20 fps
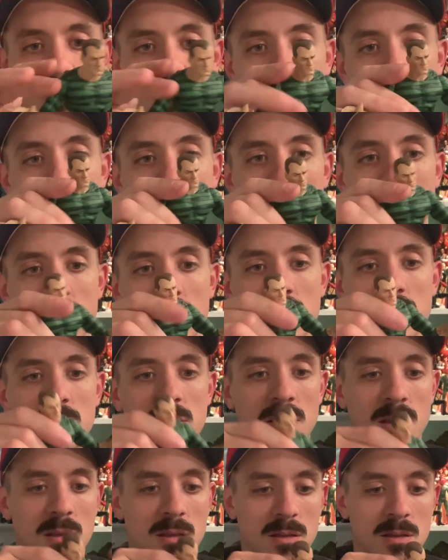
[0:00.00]
the the
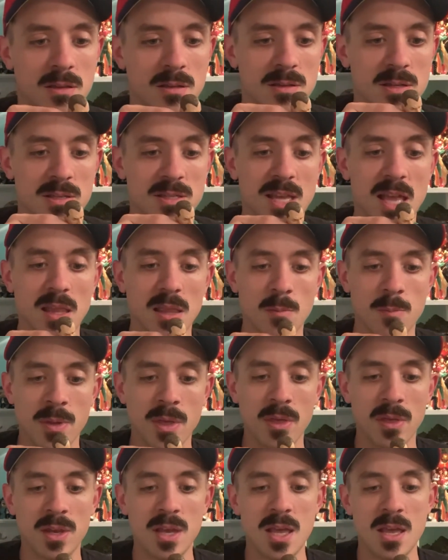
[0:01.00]
the the
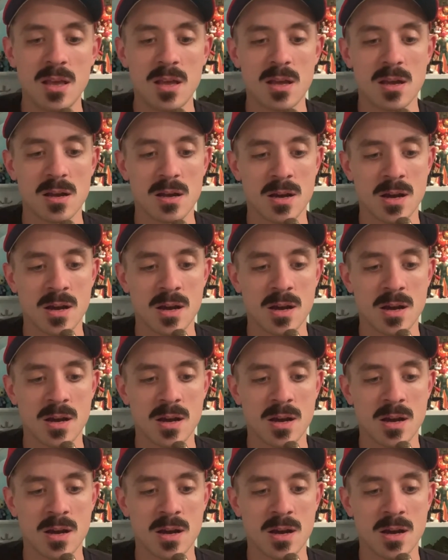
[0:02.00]
scalability.